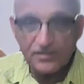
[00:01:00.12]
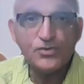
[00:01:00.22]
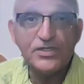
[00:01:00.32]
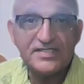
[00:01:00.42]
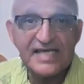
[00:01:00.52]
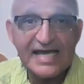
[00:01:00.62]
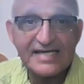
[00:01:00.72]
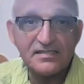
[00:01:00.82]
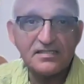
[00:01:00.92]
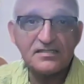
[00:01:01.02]
to its
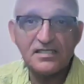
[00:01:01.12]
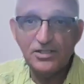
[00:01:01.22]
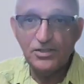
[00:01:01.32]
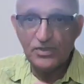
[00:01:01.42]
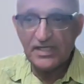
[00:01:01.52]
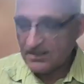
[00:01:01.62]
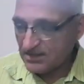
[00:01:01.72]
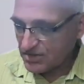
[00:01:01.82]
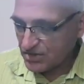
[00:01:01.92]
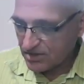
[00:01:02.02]
axis, you will get
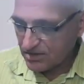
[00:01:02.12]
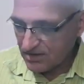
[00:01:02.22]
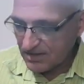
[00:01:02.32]
a circle